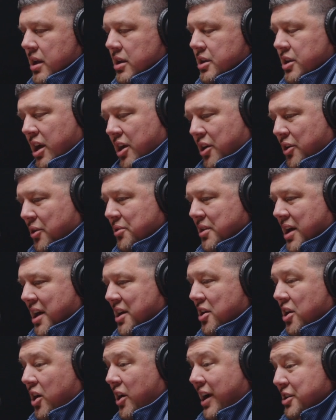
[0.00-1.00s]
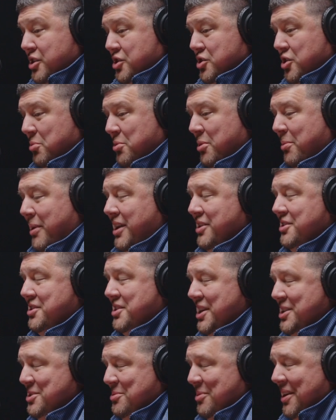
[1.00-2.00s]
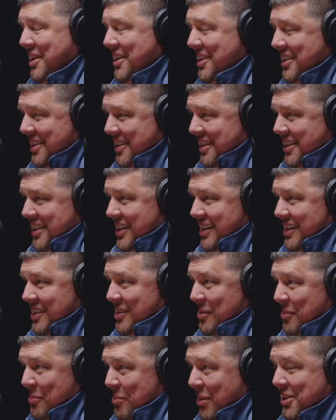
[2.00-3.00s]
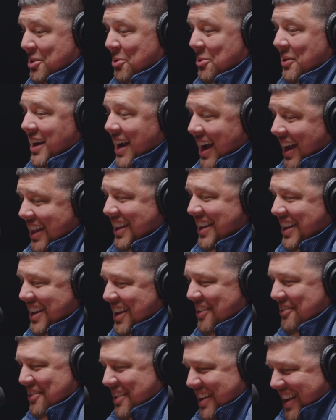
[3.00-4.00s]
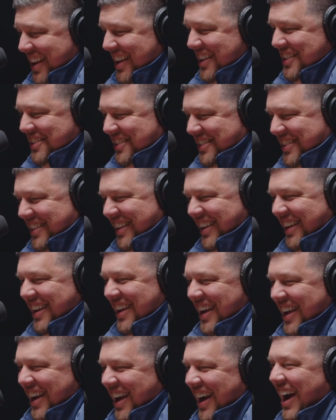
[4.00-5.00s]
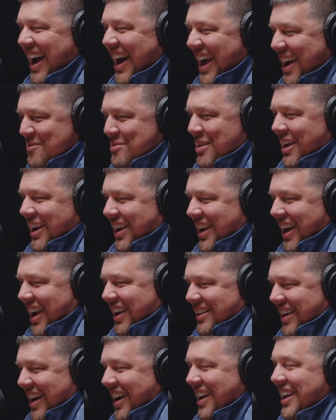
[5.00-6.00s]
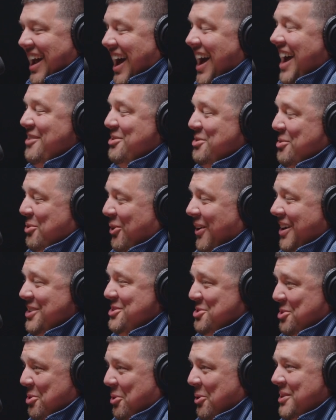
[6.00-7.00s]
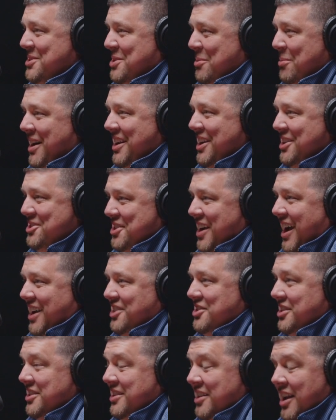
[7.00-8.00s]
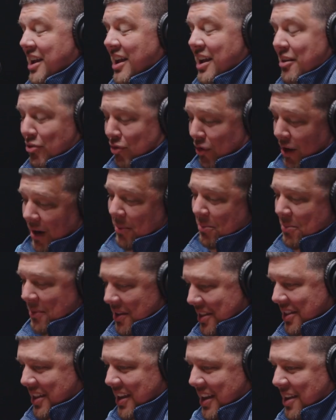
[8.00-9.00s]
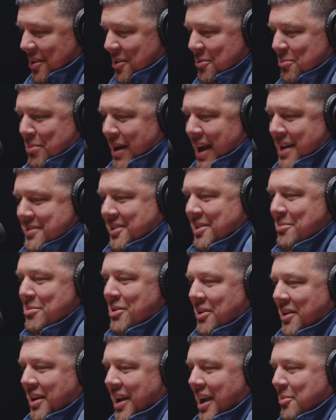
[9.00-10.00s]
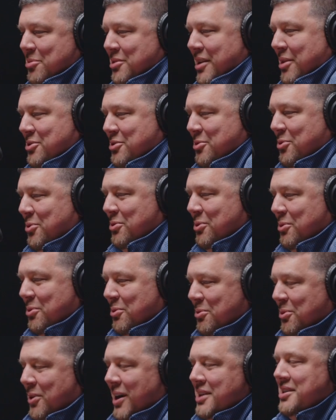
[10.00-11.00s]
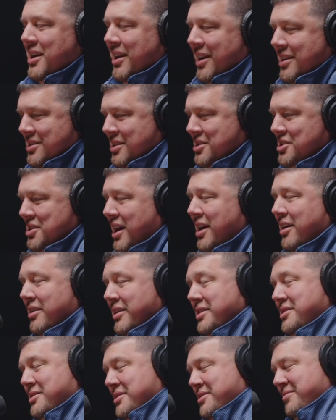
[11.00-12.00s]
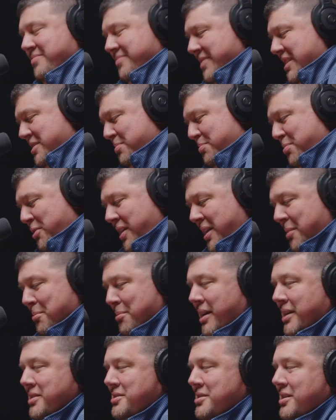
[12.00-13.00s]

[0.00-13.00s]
No, not at all. I just hope nobody sees me. But the reality of it is I have been kicked out. I have some great stories about ejection from the basketball games I was watching as a child. It's pretty embarrassing.